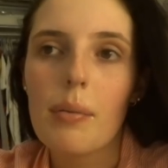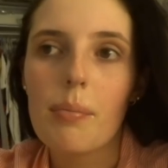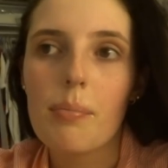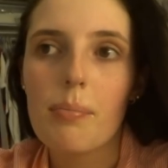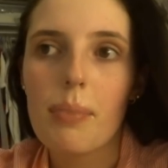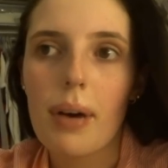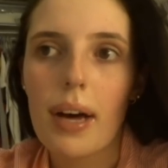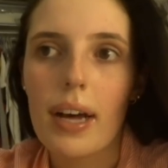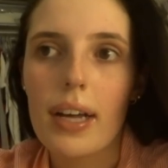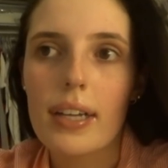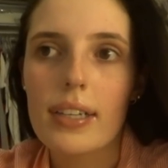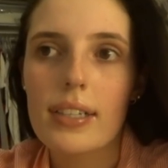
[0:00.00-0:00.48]

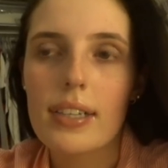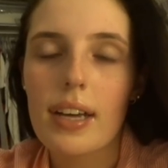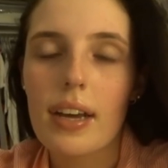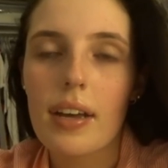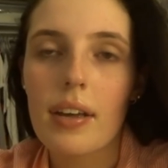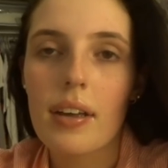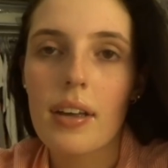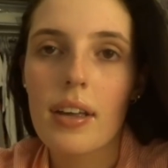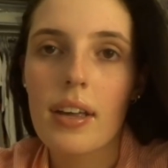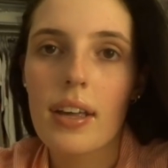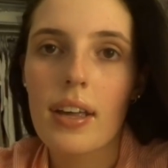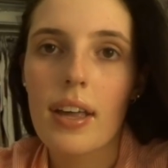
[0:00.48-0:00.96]
But
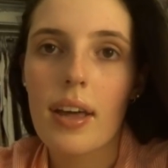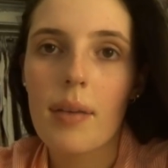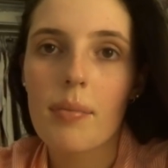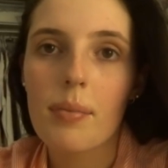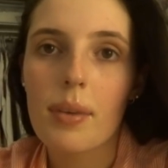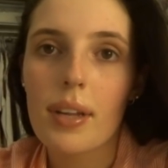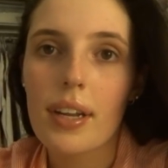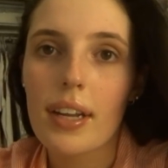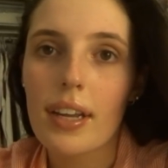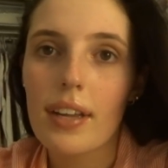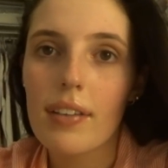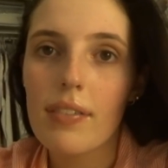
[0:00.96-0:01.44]
I am
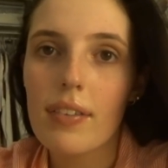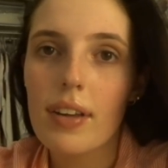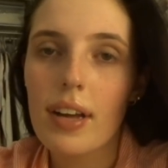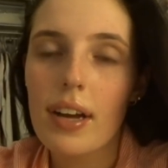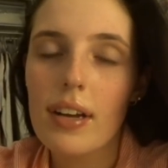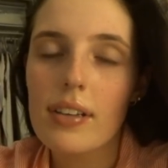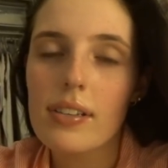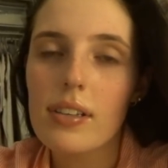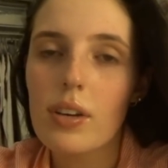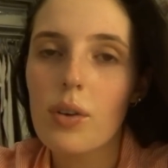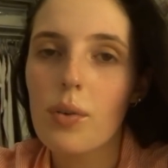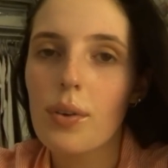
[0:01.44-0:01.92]
gonna give you
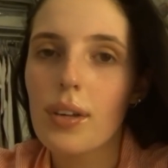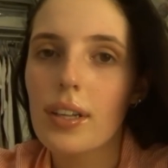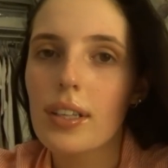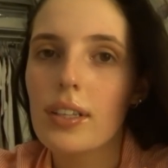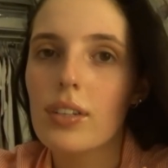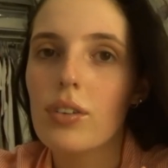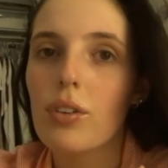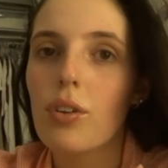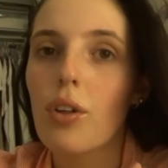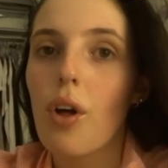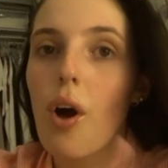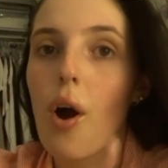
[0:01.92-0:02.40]
guys a quick
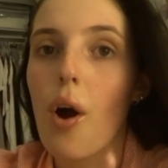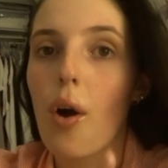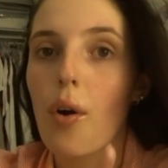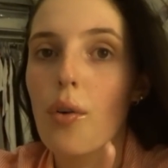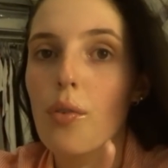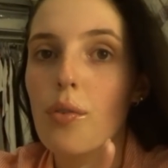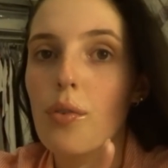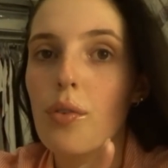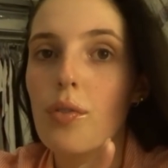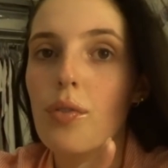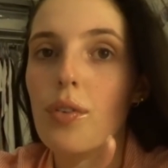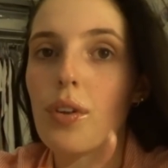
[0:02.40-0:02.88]
little
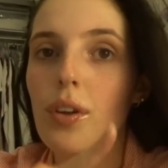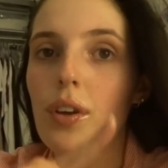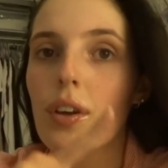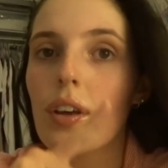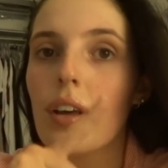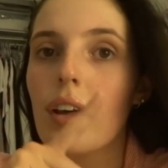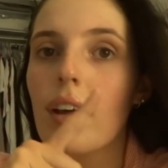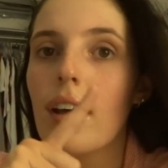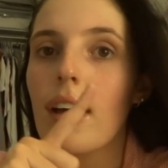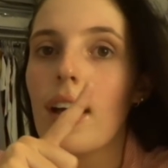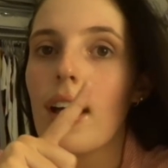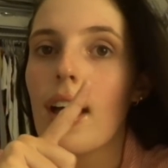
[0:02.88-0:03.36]

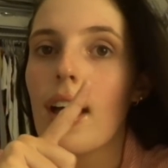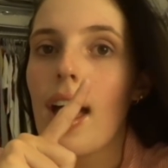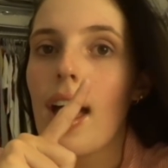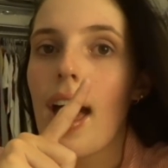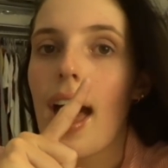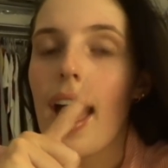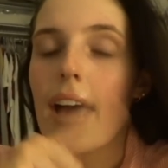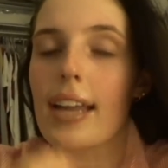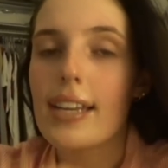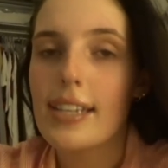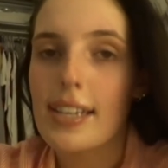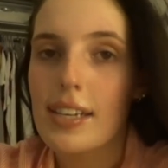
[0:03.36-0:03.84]
overview
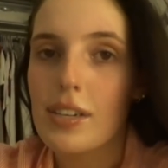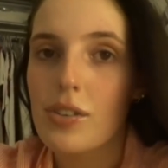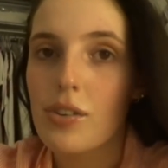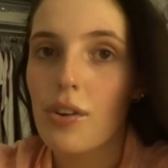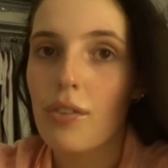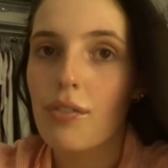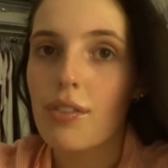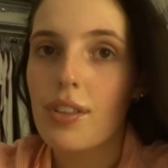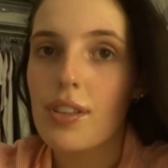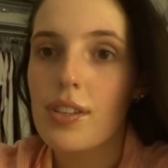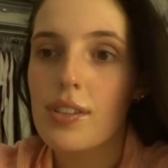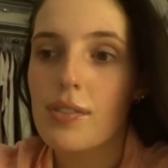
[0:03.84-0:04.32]
and end
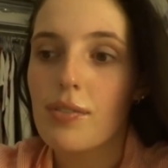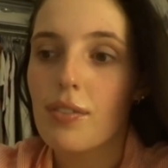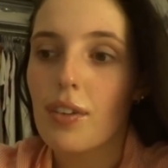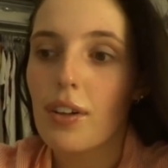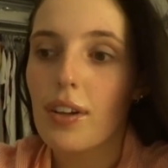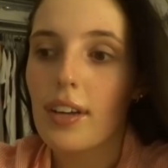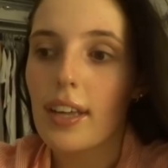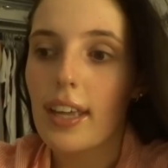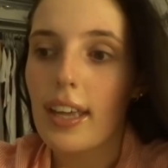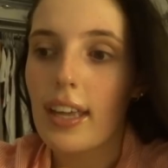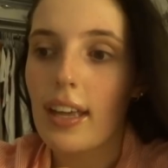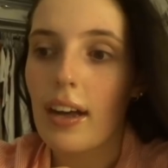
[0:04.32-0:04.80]
off this
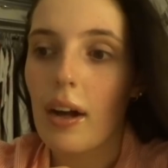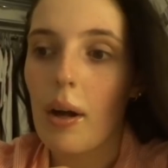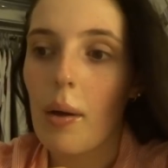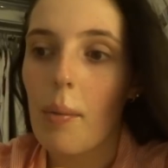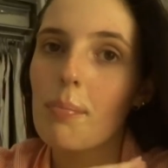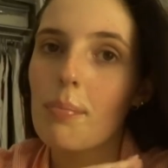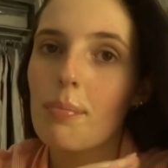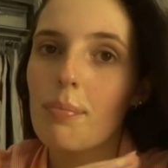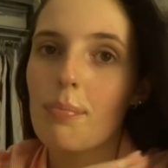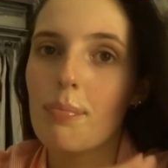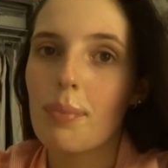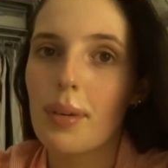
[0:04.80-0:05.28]
vlog here,
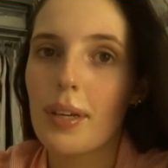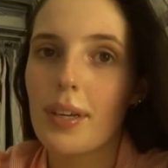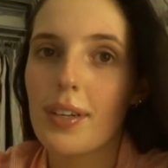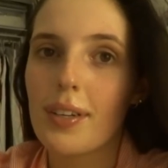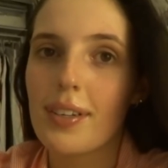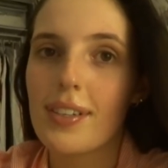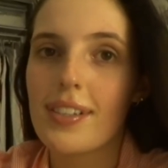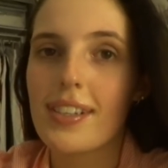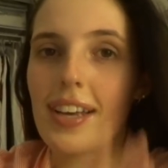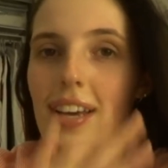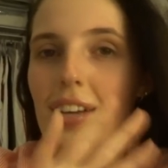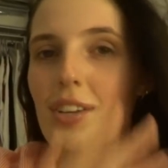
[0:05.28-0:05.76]

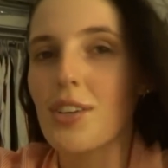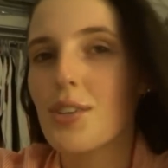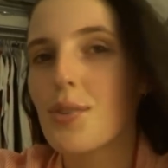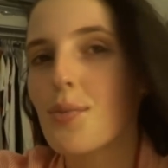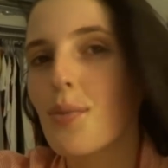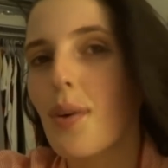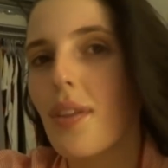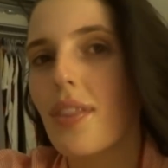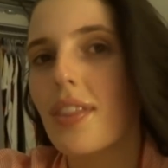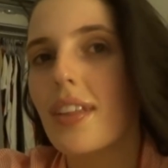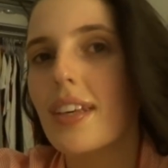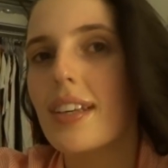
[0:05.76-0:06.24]
because I just
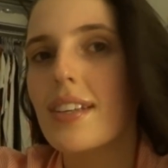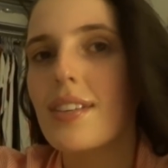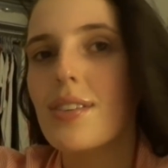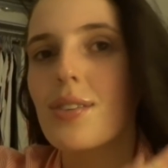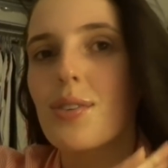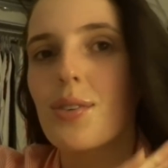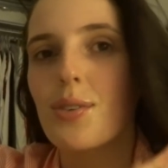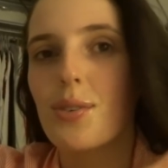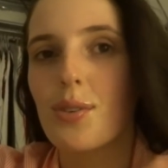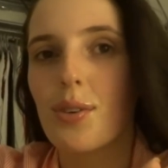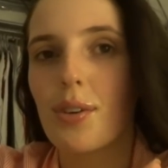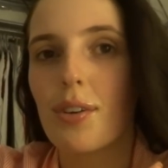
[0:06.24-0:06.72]
want this
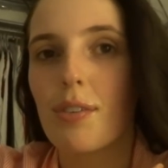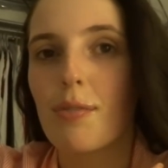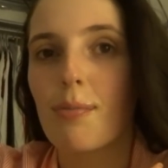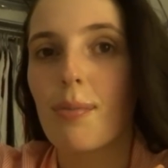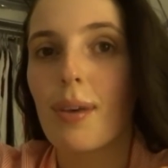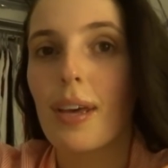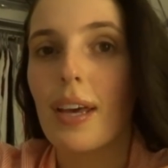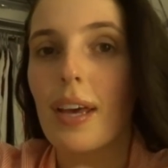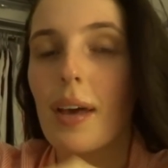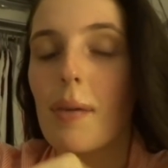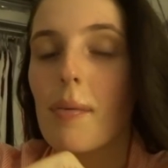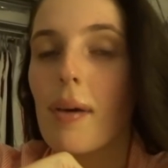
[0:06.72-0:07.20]
to sort of
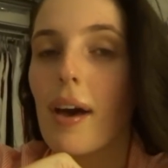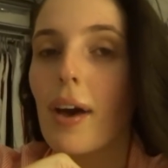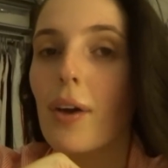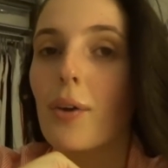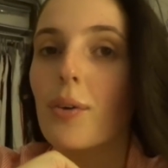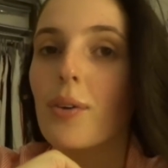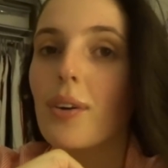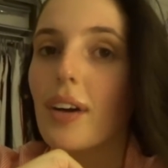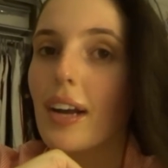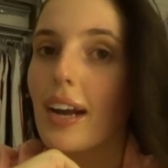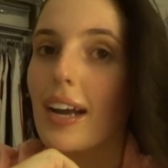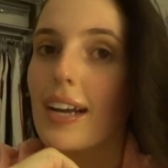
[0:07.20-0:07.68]
be about
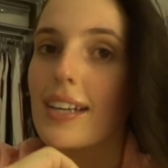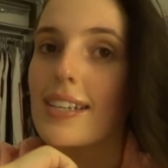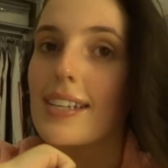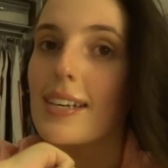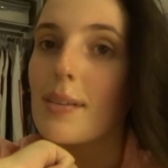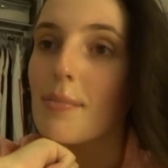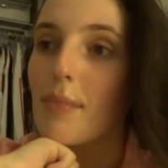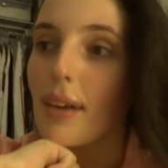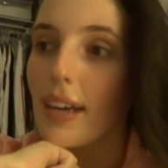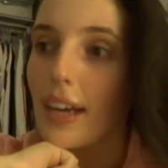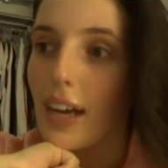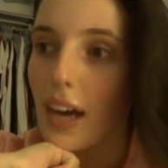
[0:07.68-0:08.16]

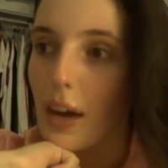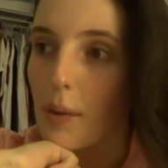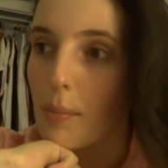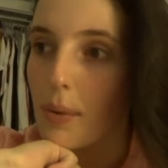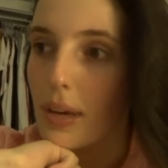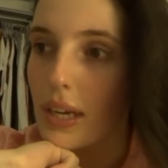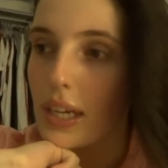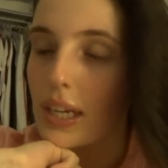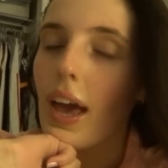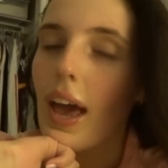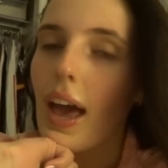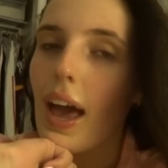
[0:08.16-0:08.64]
organizing my
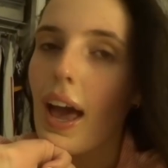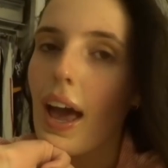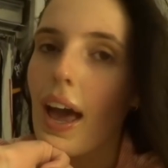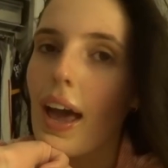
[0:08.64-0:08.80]
cupboard.